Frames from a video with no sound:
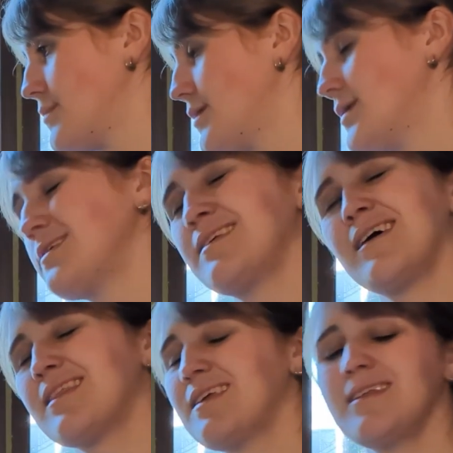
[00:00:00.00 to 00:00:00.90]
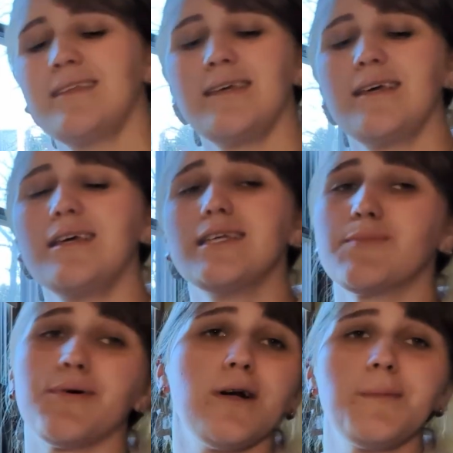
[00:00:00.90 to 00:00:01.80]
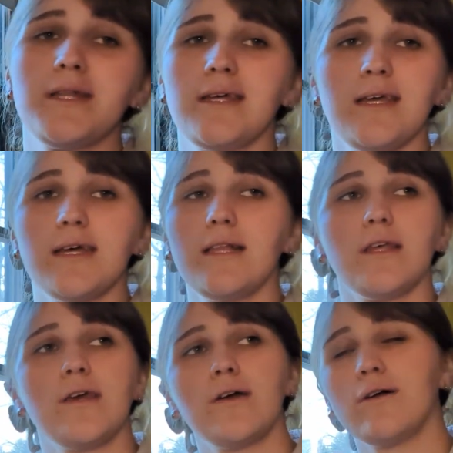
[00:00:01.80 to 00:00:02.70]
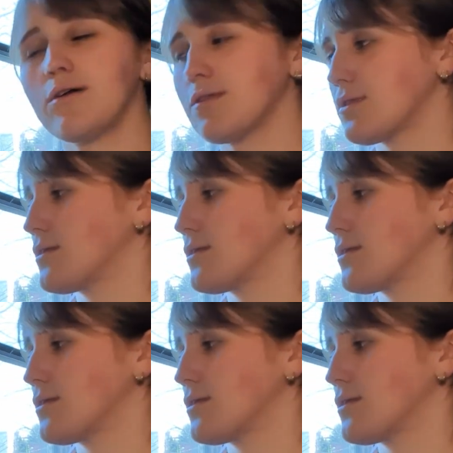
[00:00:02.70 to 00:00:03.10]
'Cause nothing is permanent in the earth.